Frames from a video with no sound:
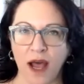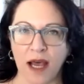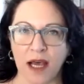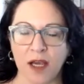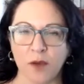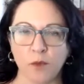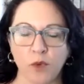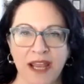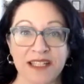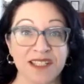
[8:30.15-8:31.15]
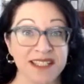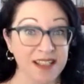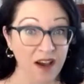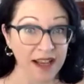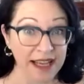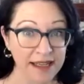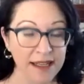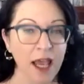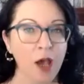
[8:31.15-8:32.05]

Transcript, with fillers: uh, brand design, mm.